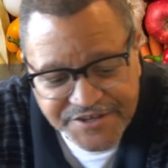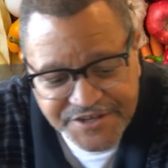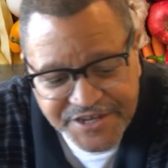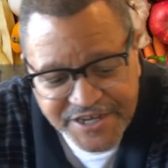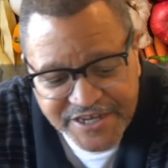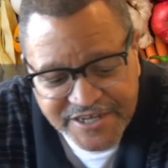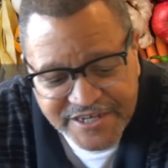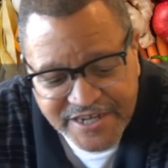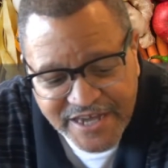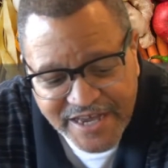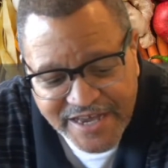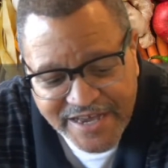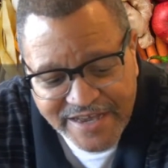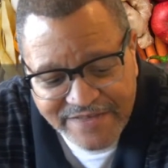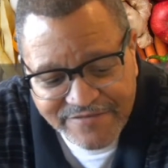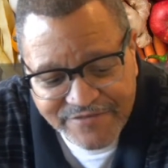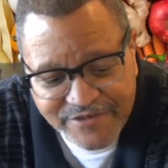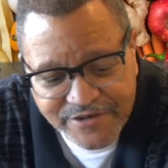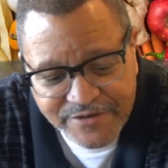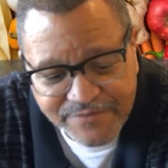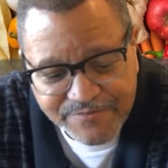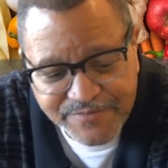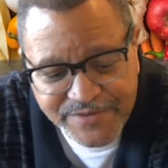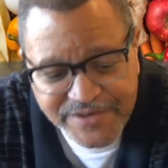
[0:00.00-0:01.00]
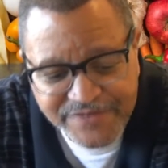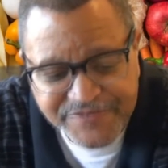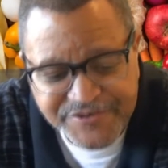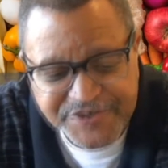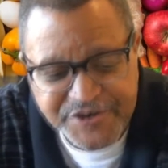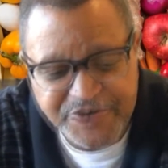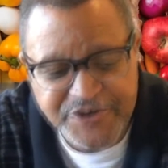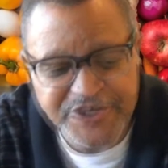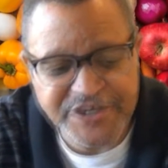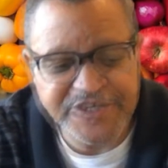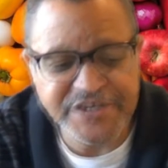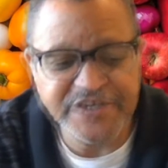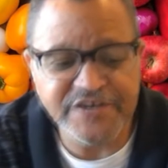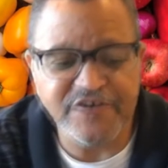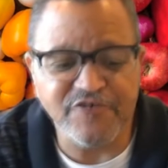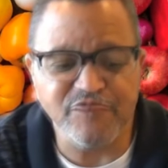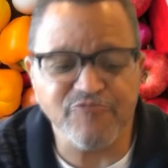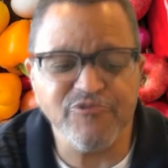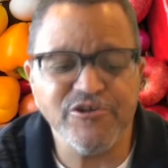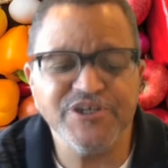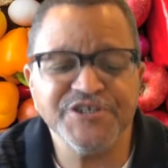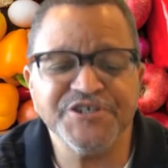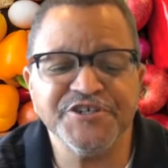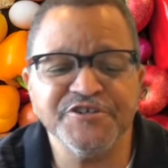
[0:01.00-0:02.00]
Next I have beef jerky,
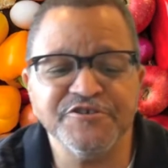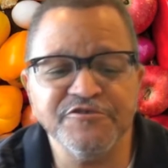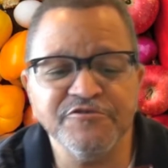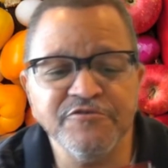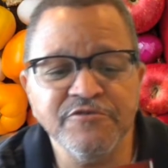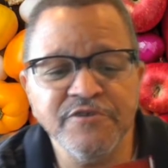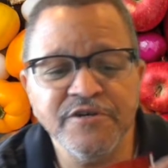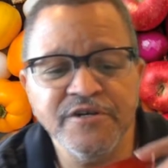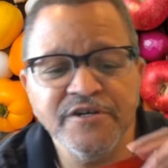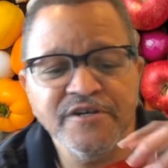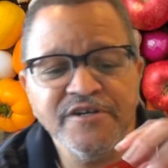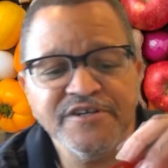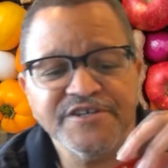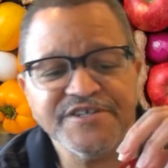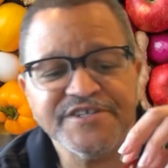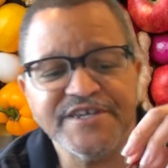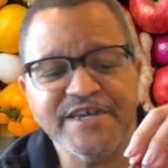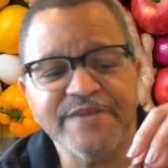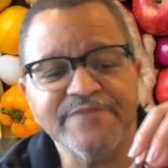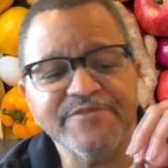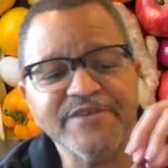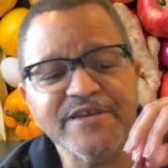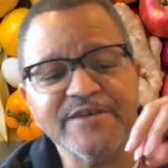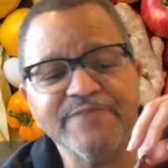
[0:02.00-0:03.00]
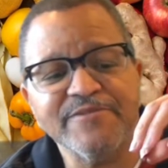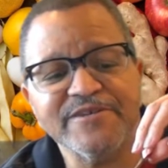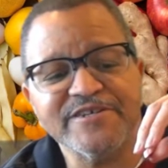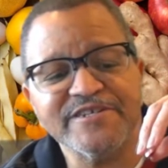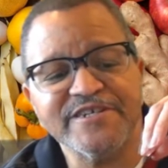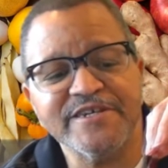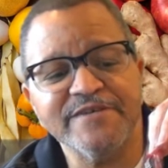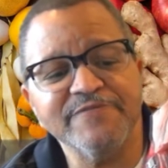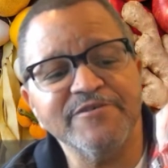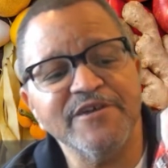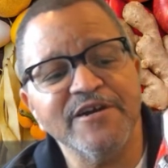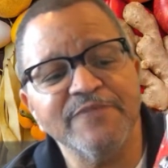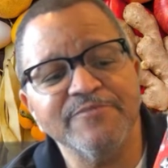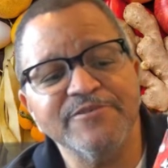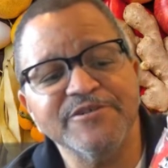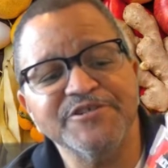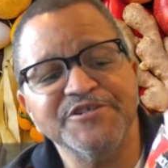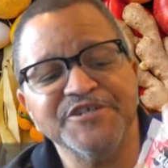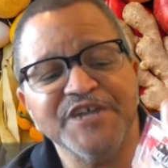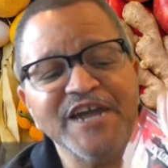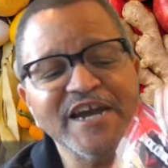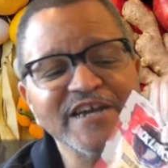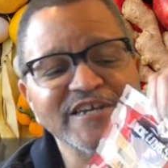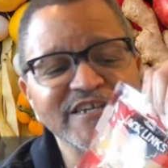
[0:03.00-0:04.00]
original, same thing by same company,
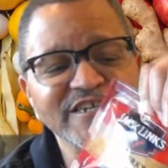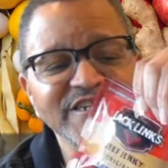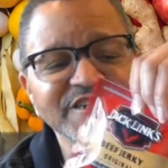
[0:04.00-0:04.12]
Jack